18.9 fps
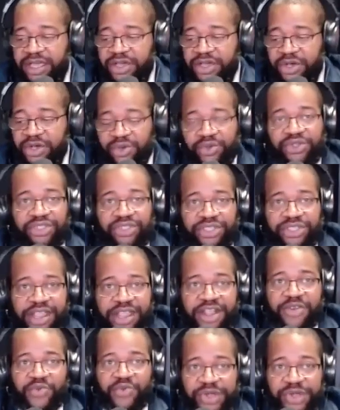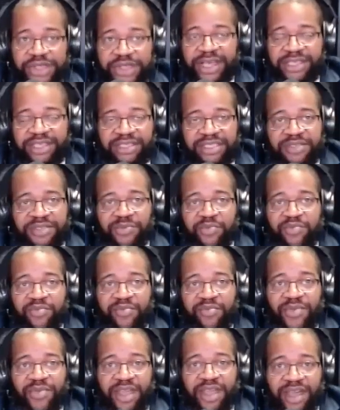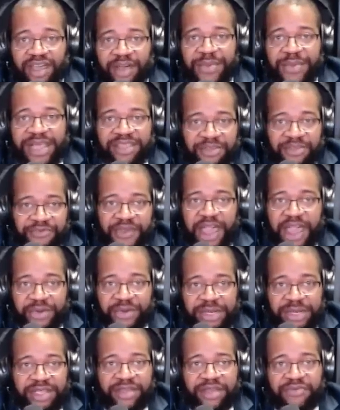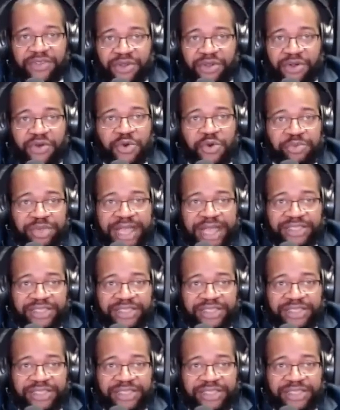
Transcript: who shared with us about the founding of their own Black